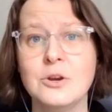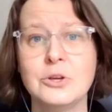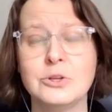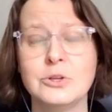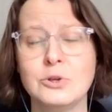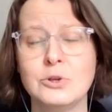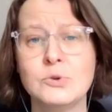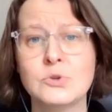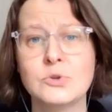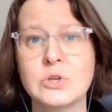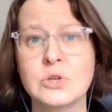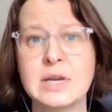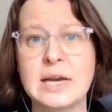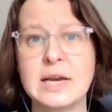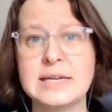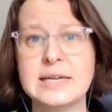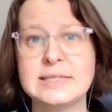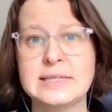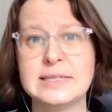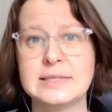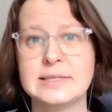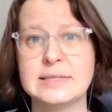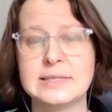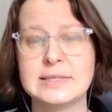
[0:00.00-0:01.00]
Usually I
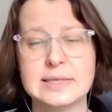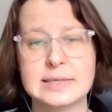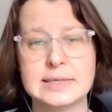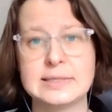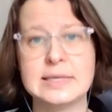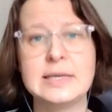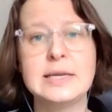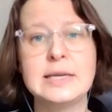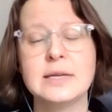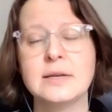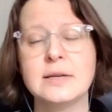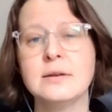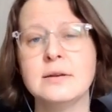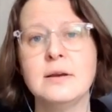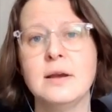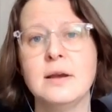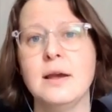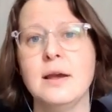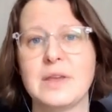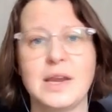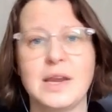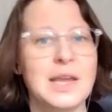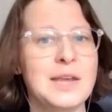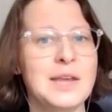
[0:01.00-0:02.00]
did 16.
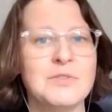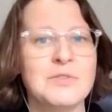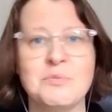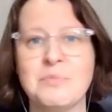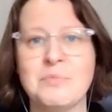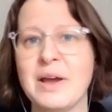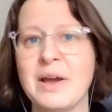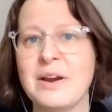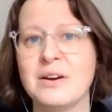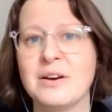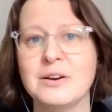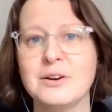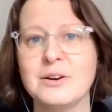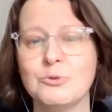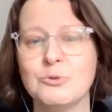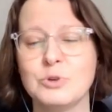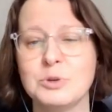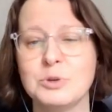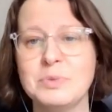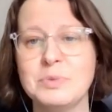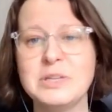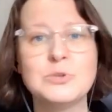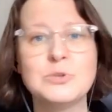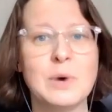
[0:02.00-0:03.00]
Even better
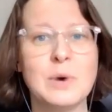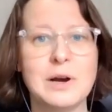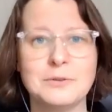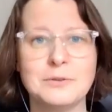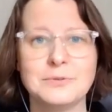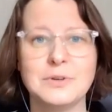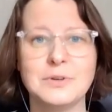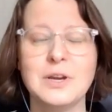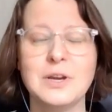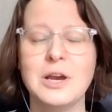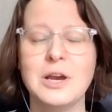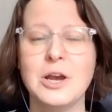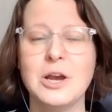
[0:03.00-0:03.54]
would be 12.